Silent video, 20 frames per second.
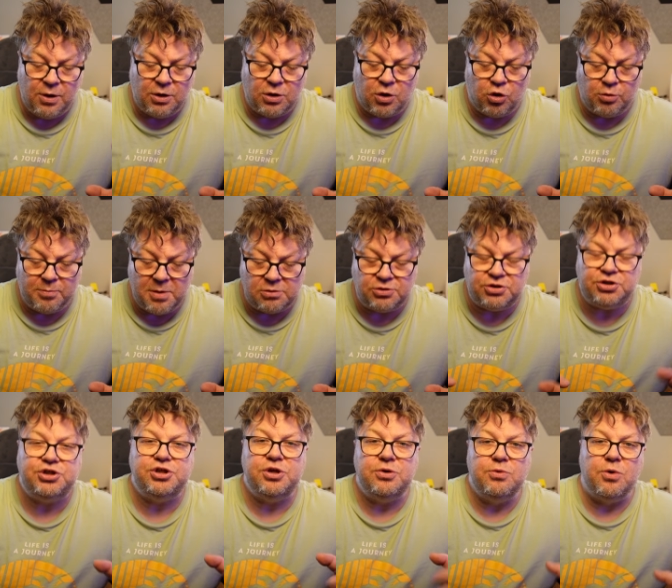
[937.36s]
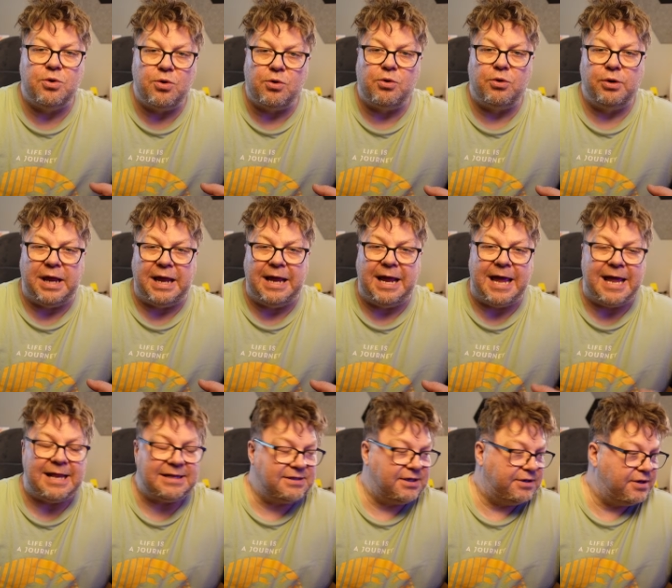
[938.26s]
almost shoehorning
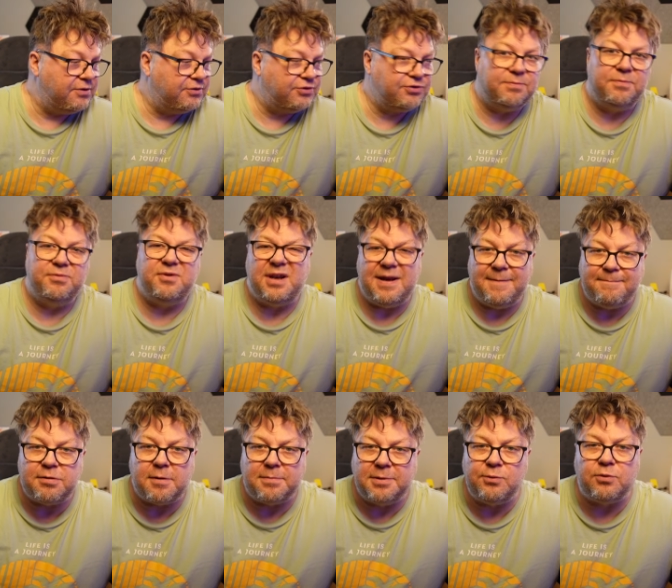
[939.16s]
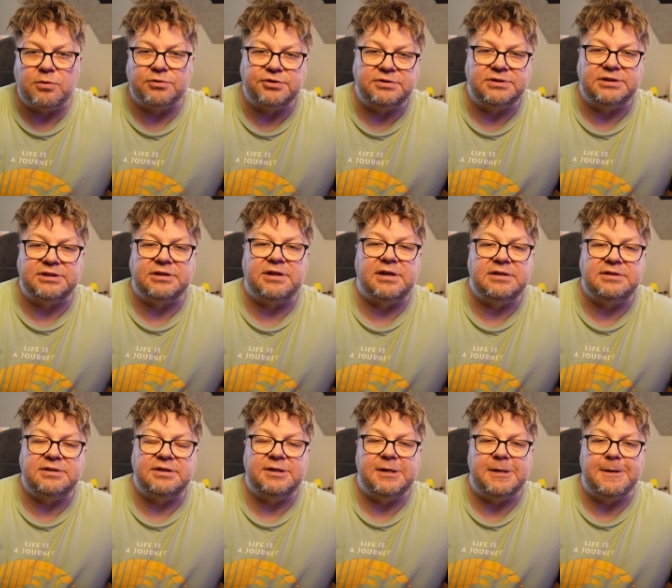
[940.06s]
it to do something it probably wasn't
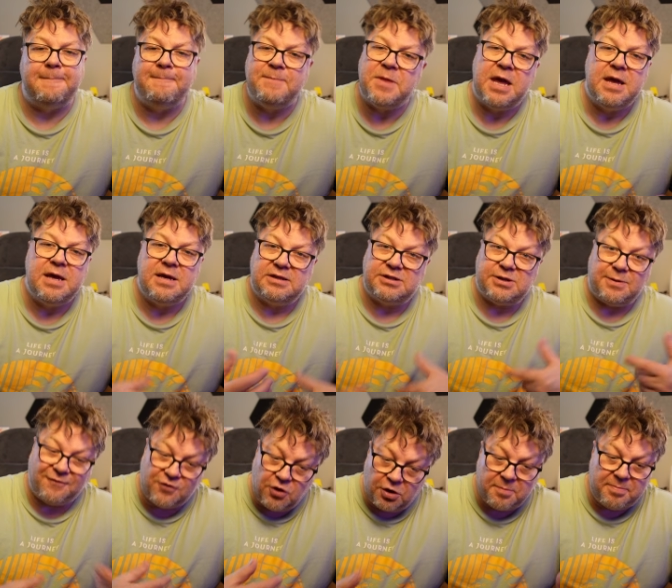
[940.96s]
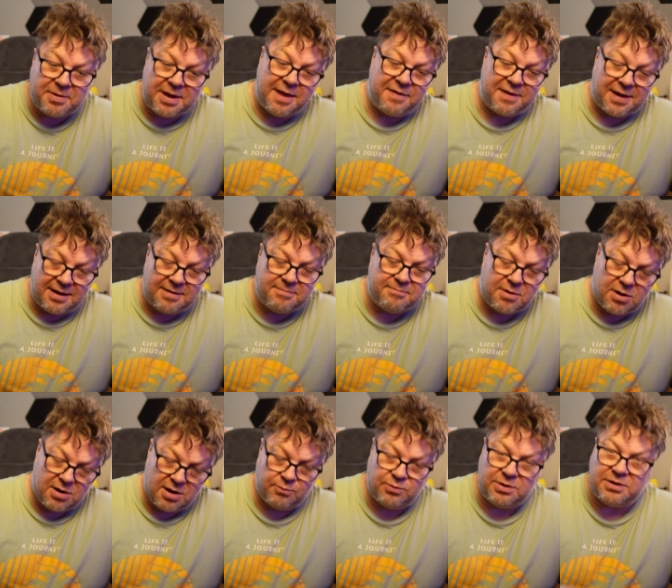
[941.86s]
designed to do. So I've got to bear that in
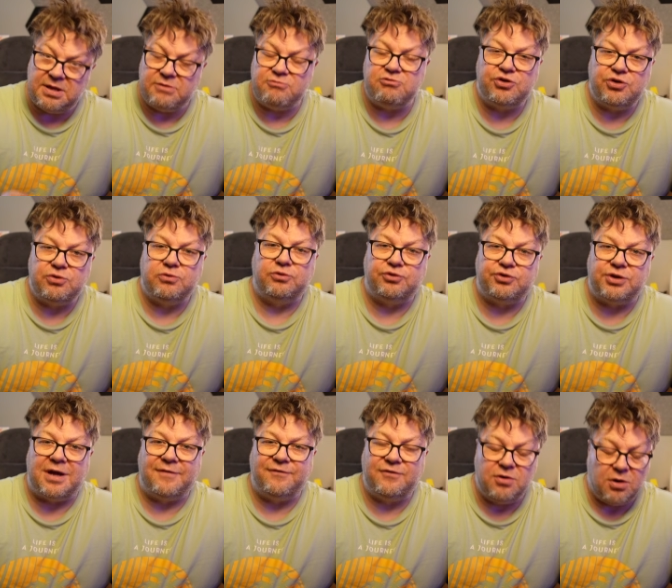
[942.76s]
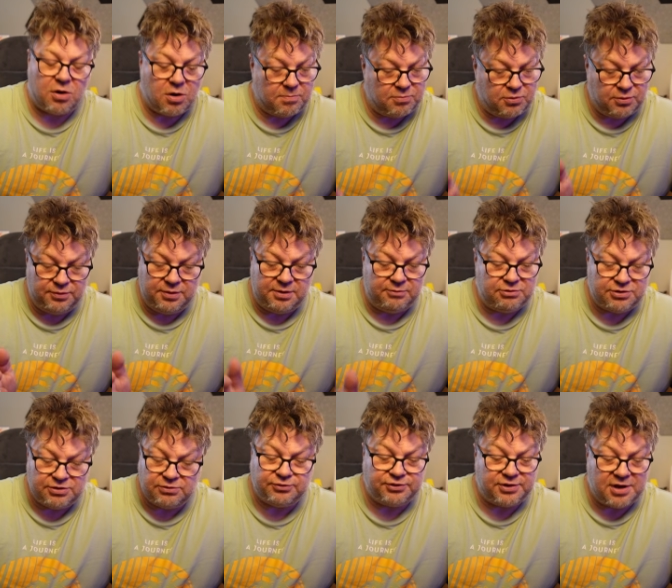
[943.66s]
mind with the results that I've got. But the
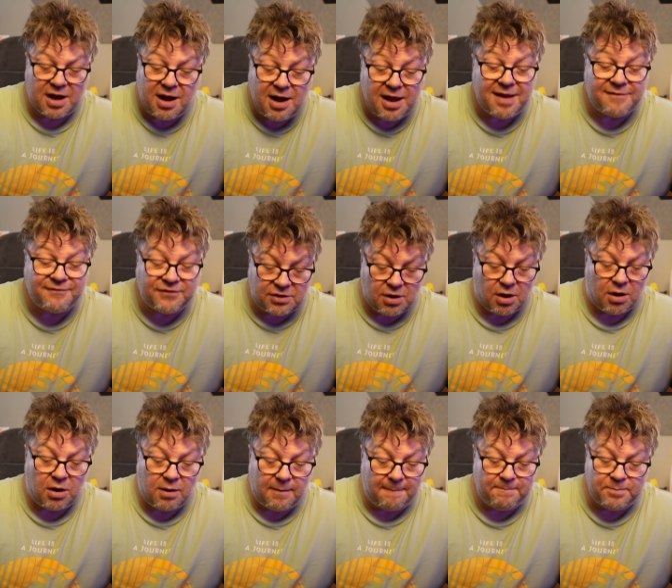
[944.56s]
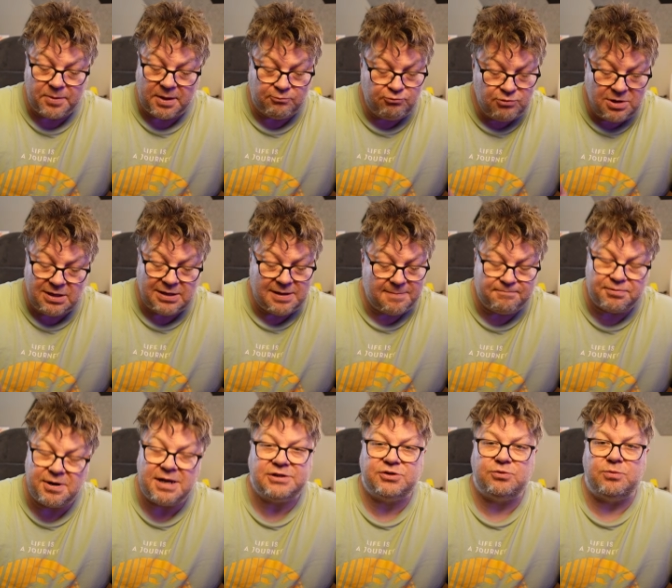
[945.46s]
results that I have got, I'm really
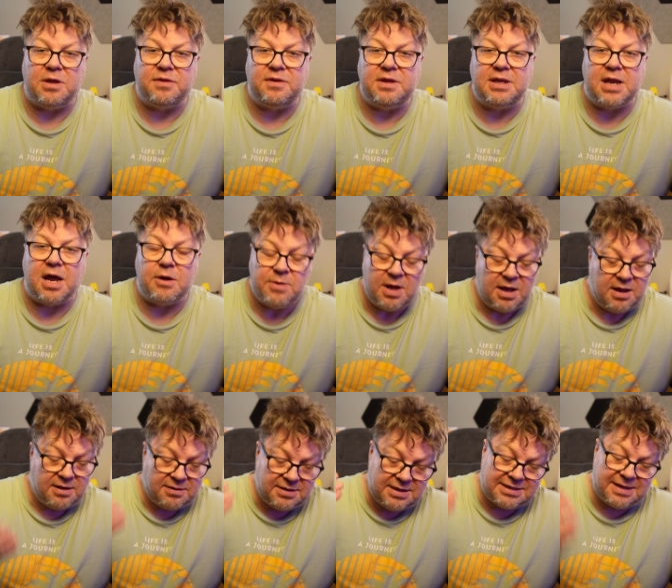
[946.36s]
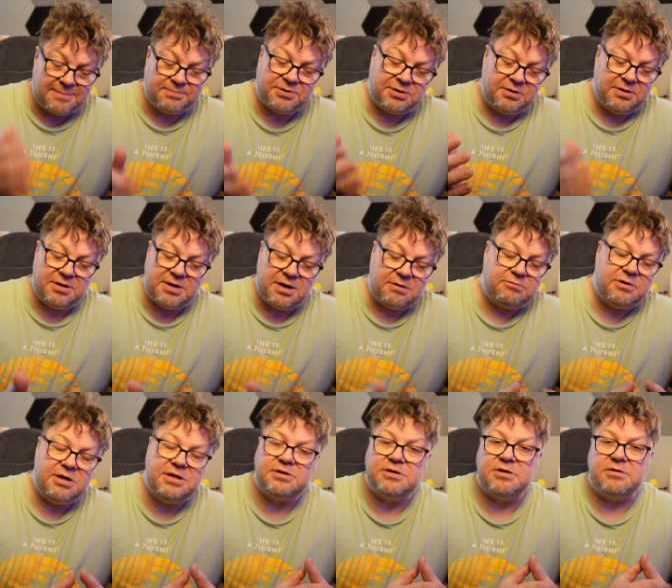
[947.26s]
impressed with. You know, there's absolutely no
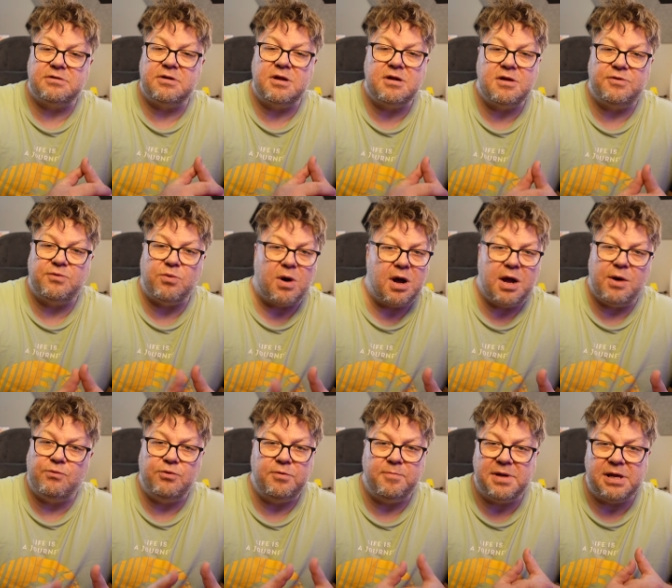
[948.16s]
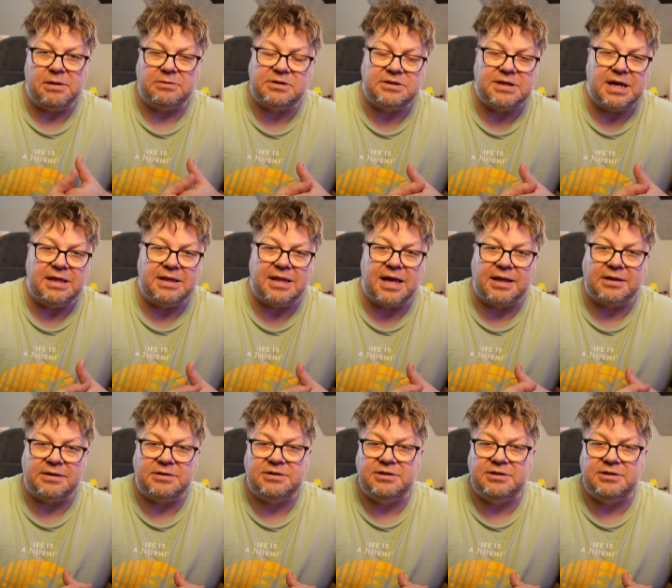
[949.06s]
reason on earth why I wouldn't be able to take that